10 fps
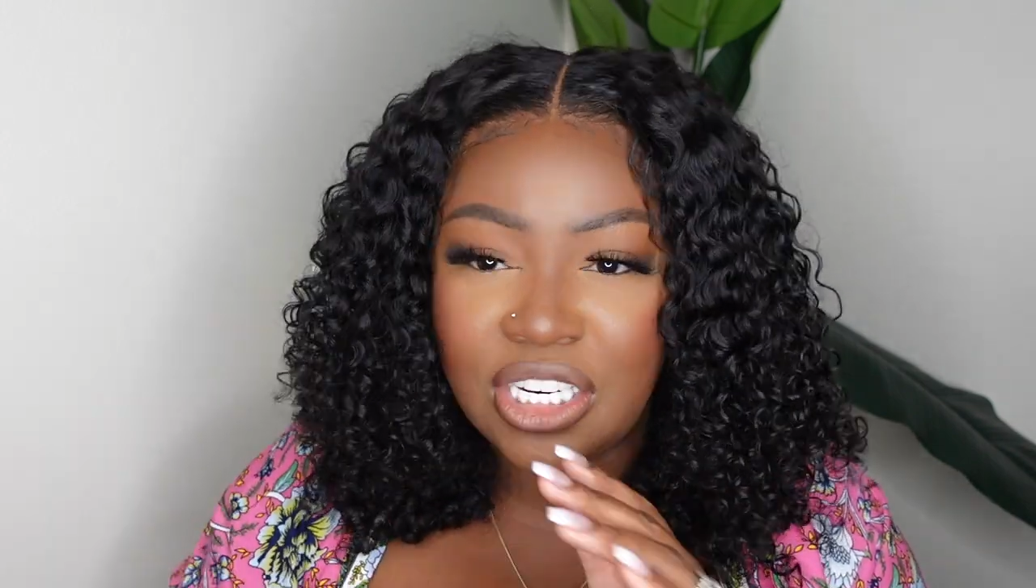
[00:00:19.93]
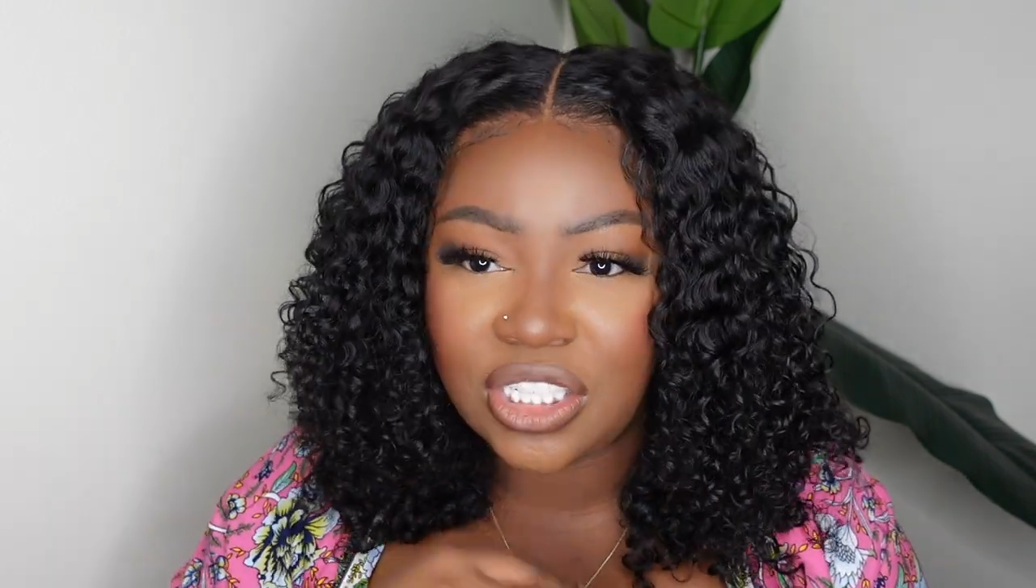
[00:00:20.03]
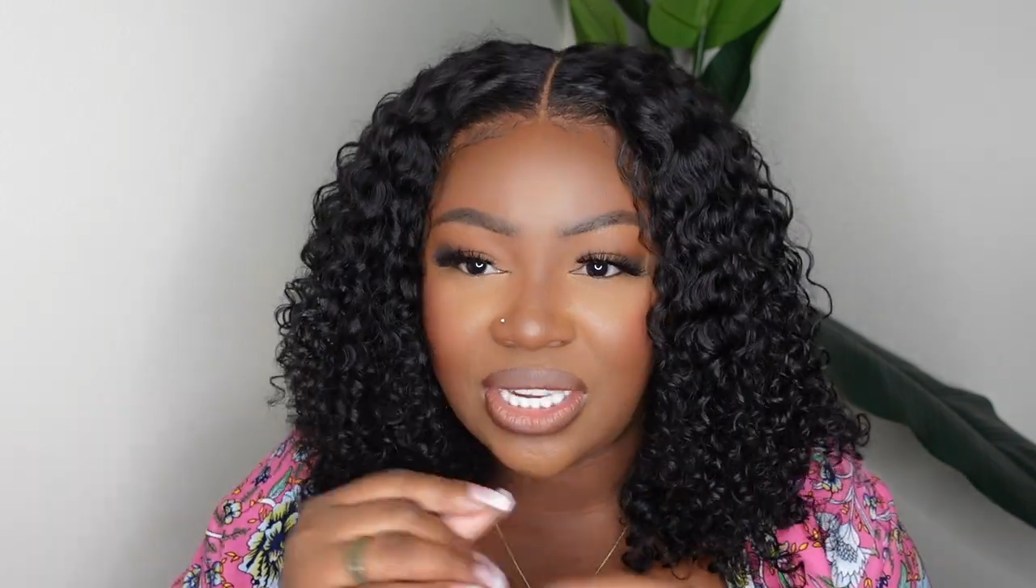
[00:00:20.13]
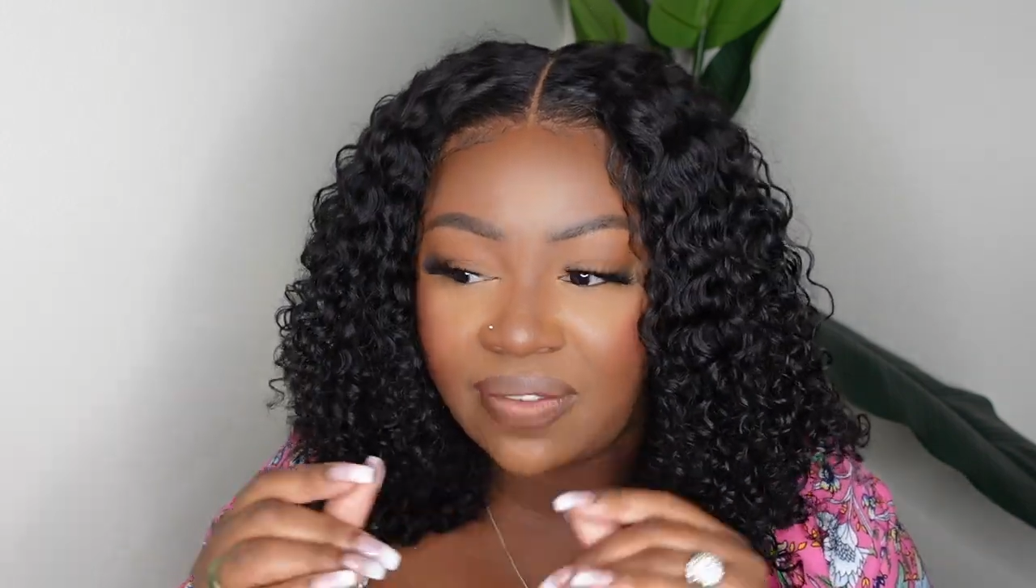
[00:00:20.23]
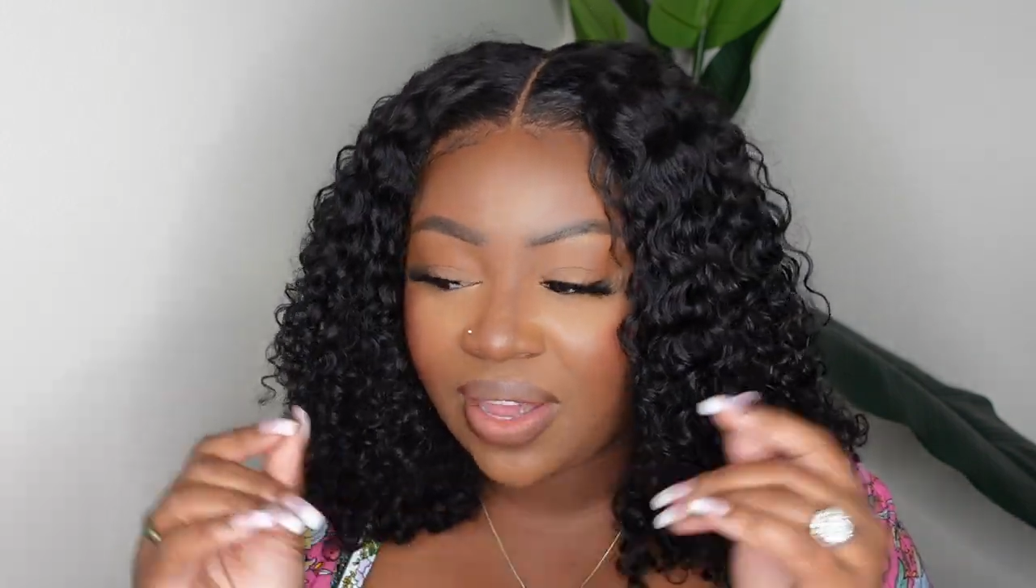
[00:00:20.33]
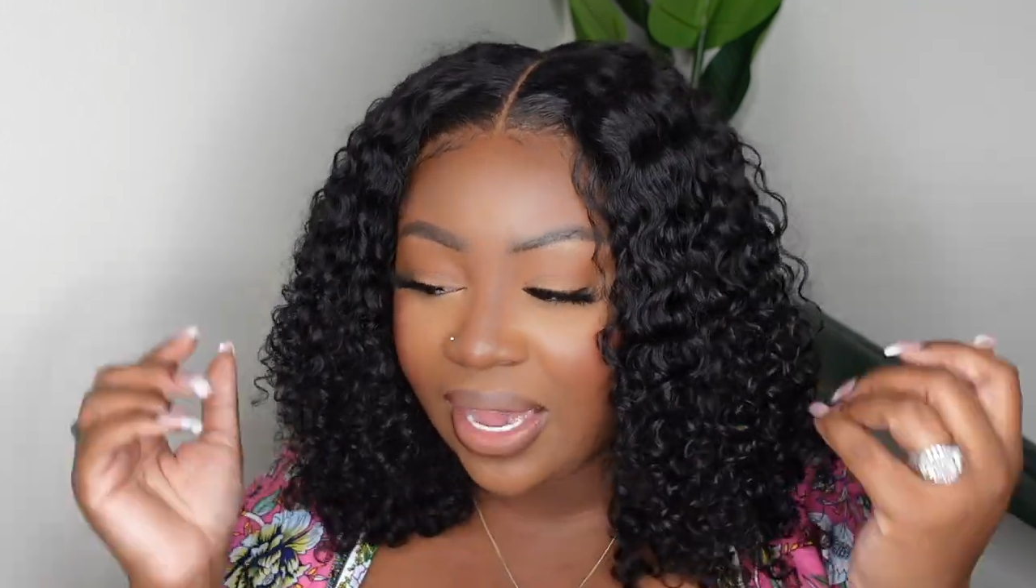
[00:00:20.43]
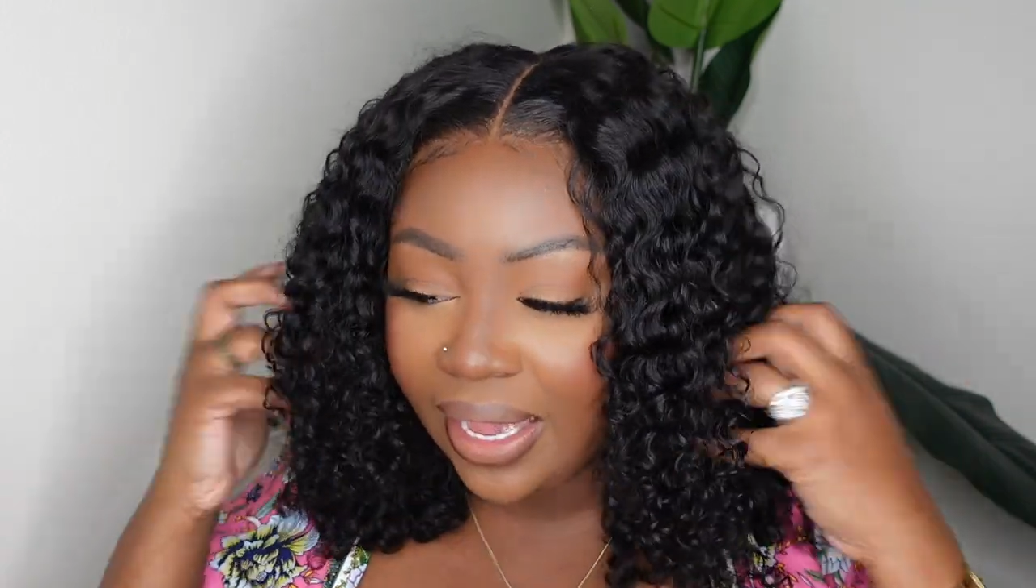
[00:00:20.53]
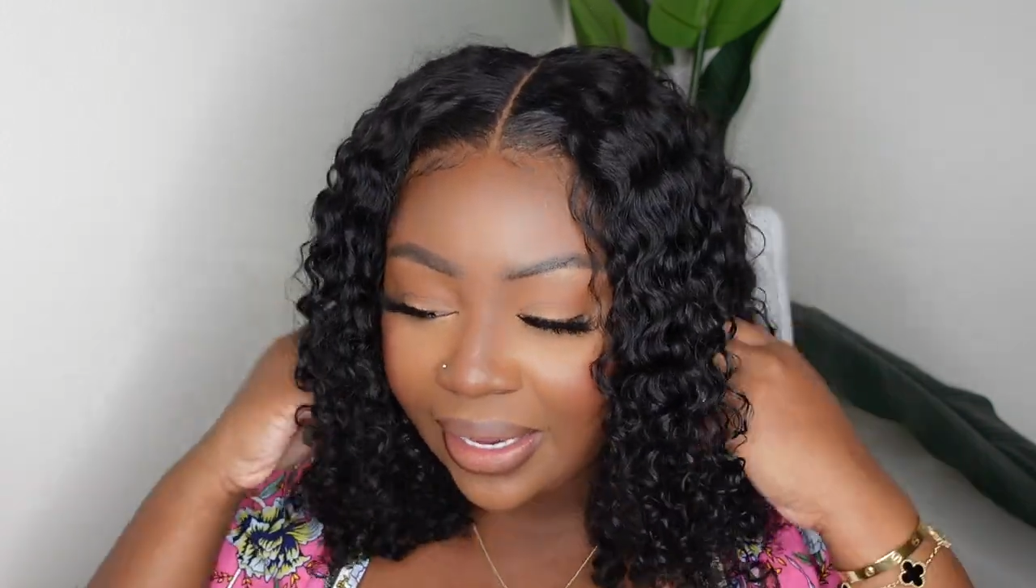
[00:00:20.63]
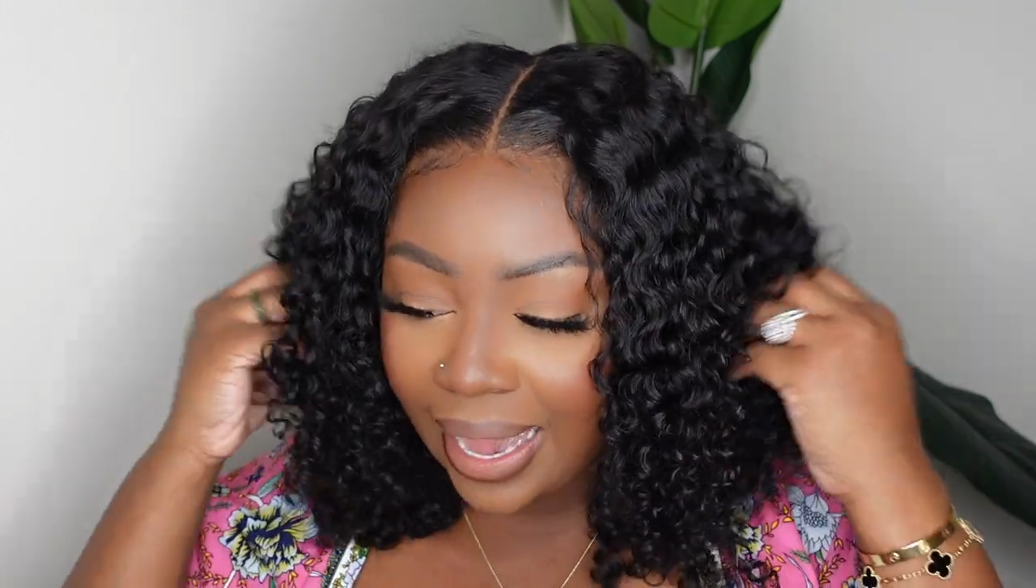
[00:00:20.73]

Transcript: and just have hung